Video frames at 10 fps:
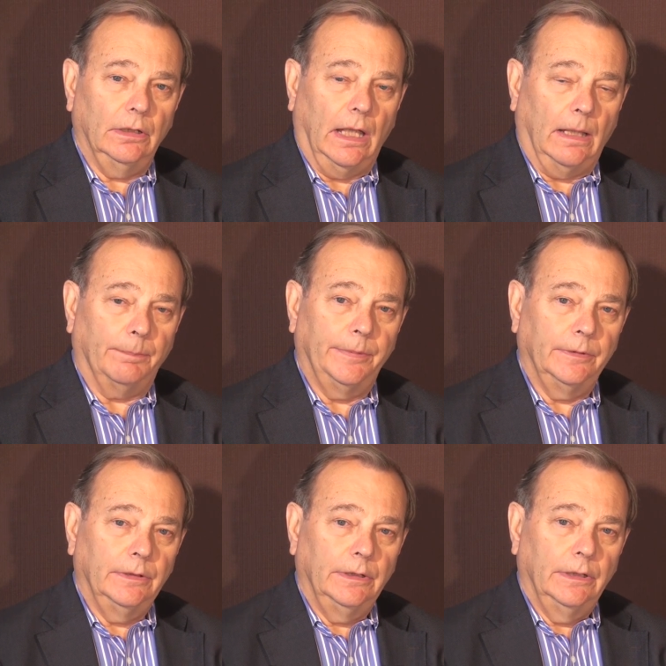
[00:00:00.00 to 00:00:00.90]

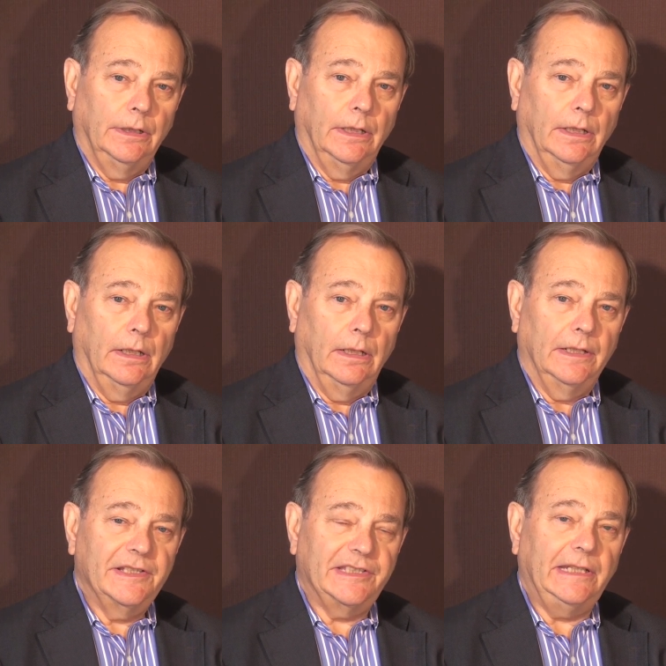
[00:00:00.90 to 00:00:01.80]
up uh,
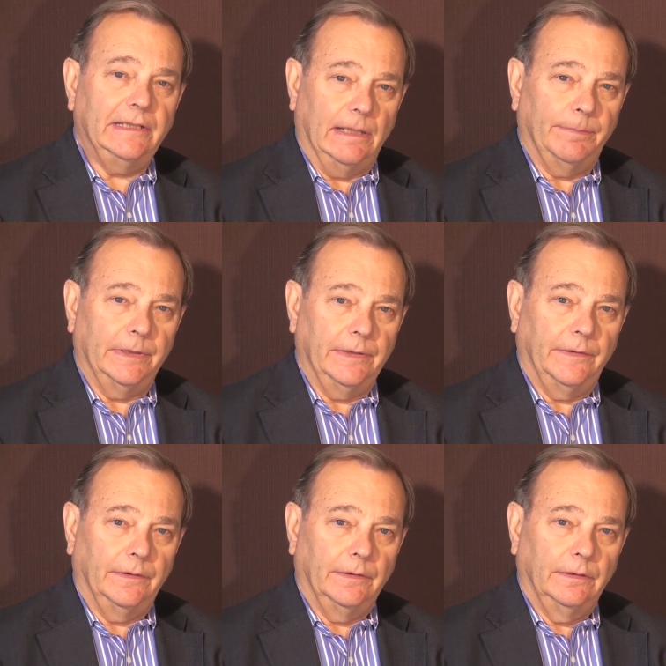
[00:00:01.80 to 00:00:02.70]
seed
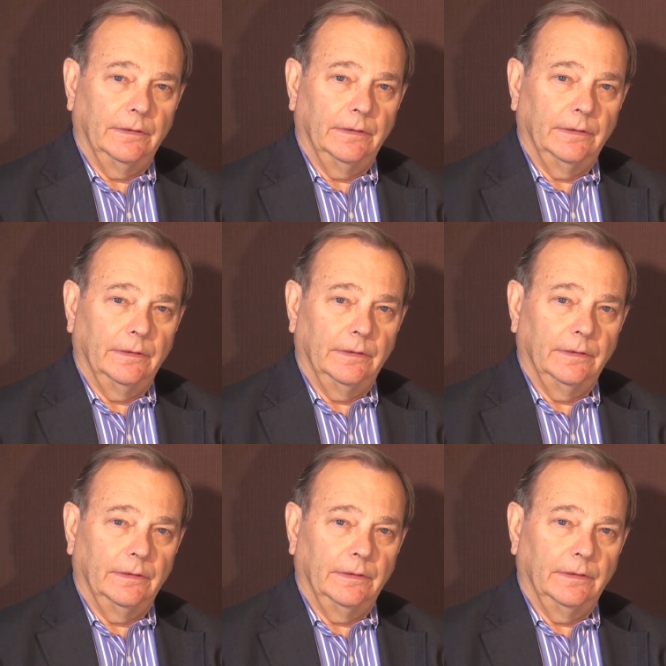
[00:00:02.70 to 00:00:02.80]
companies.